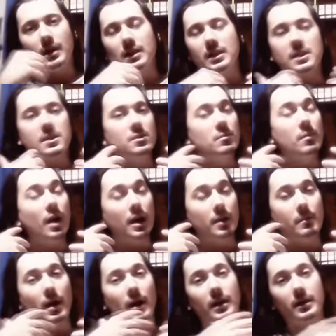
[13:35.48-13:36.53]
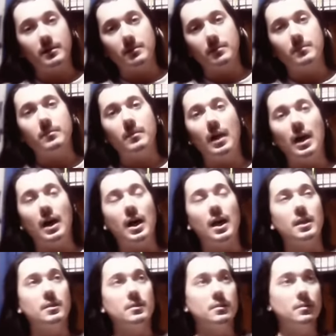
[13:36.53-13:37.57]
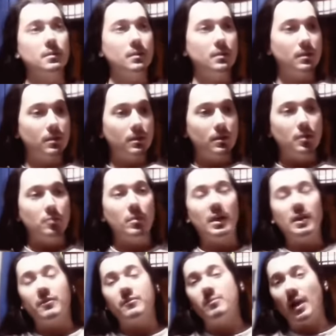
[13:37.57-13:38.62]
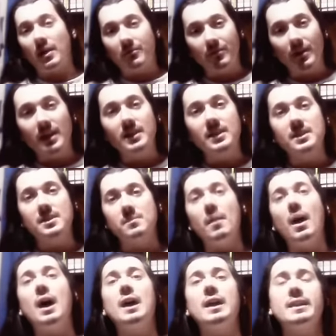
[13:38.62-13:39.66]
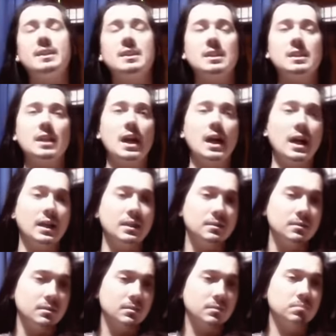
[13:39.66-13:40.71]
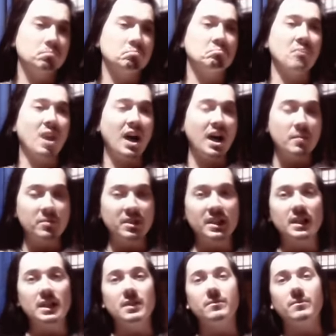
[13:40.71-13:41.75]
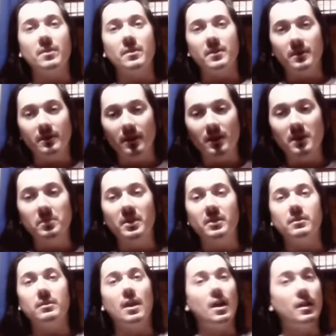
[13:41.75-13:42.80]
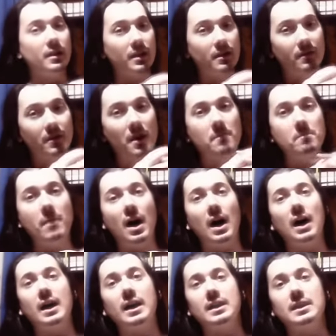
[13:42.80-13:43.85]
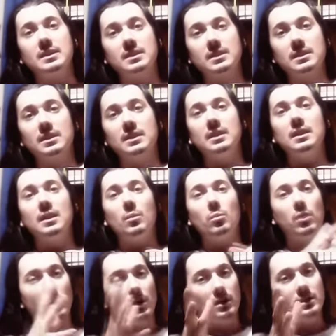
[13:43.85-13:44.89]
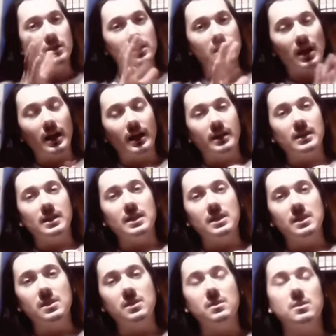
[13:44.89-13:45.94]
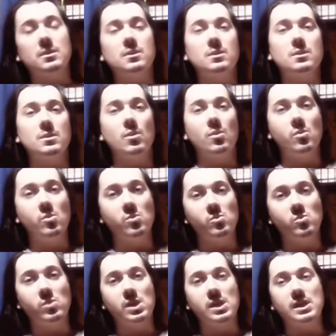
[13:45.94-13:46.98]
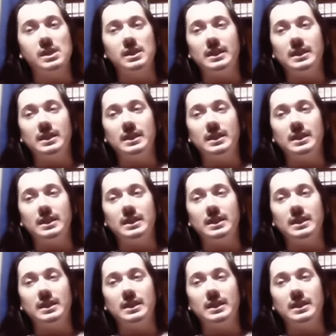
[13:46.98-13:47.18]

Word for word: at least to my mind and many of my friends' minds, and I believe in the typical Hungarian mind works like this. So